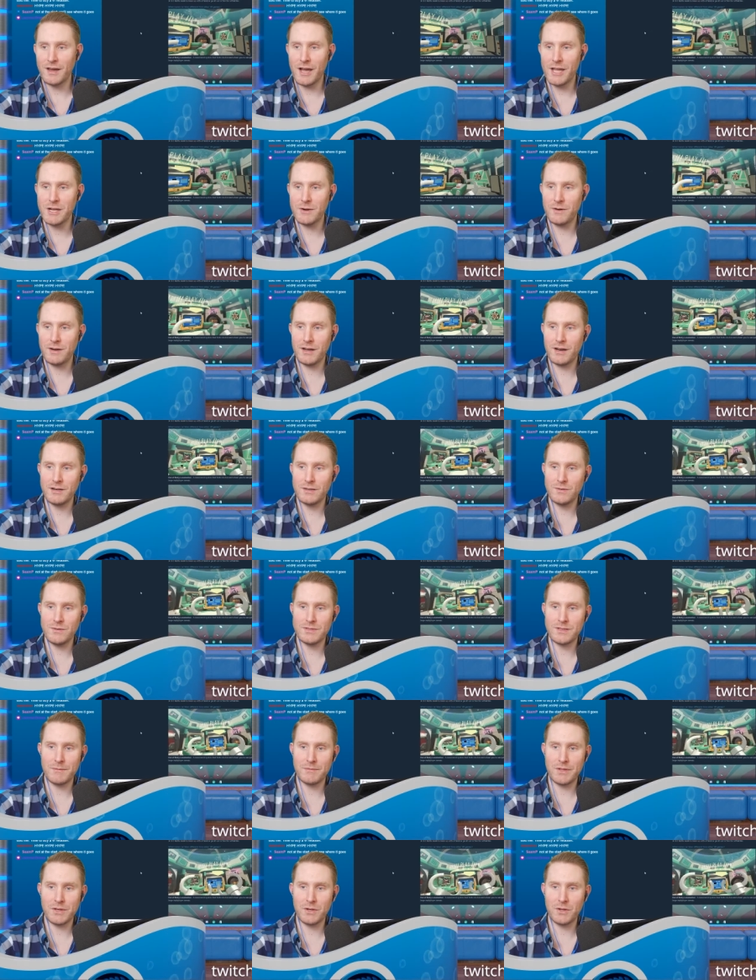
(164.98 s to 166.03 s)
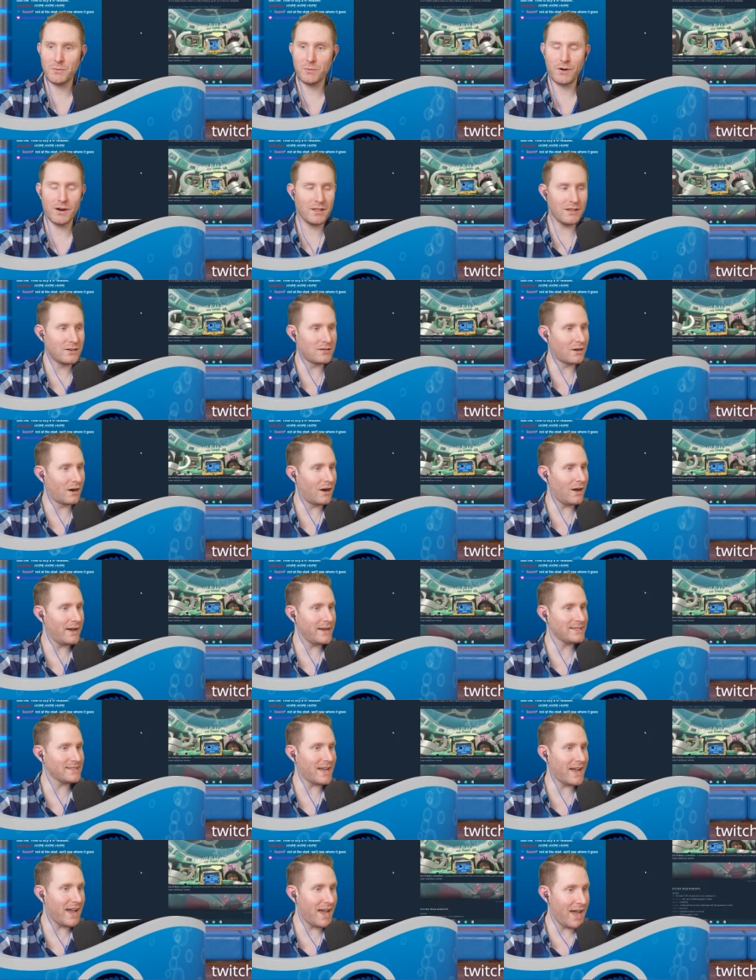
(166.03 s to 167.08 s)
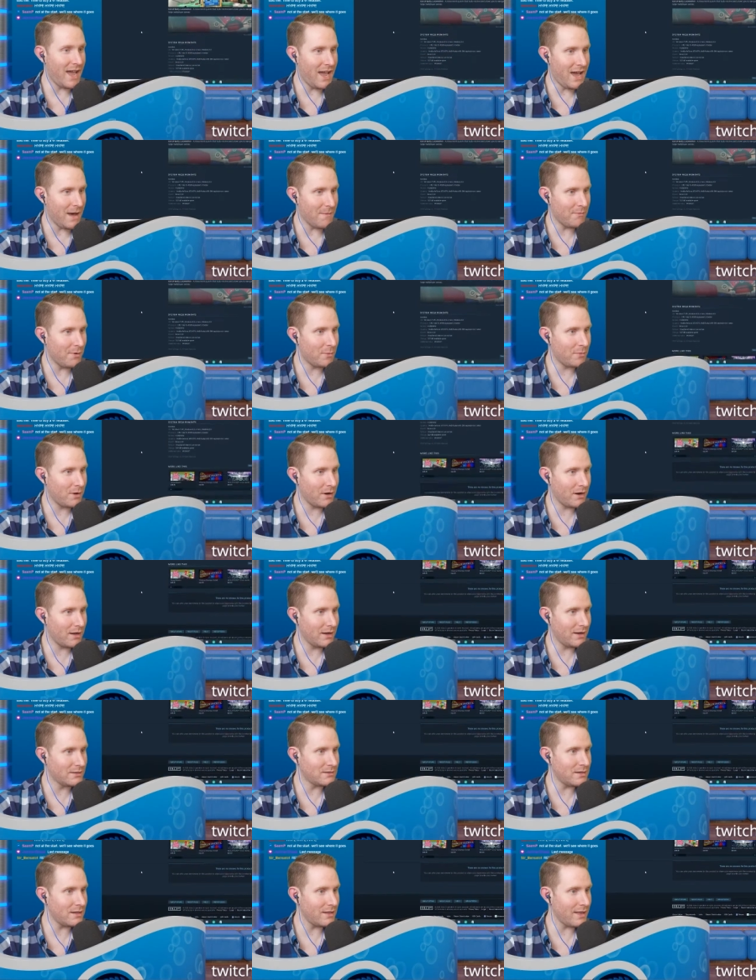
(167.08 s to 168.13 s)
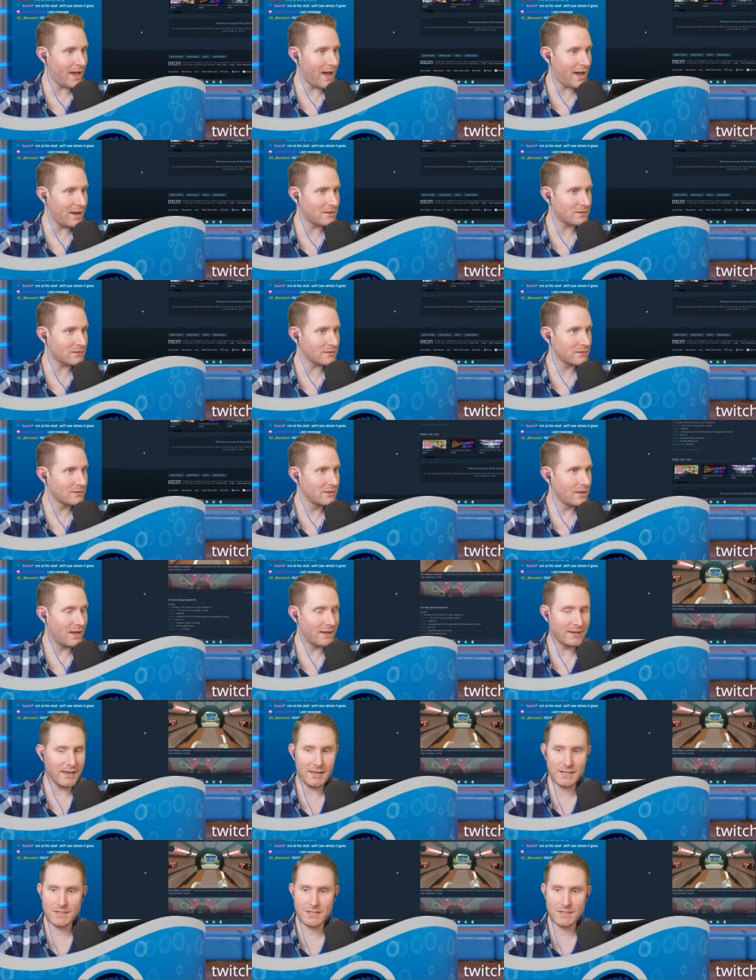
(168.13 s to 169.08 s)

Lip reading: you were gonna do something with one of the drawings. I am, and we're gonna get to that, I guess,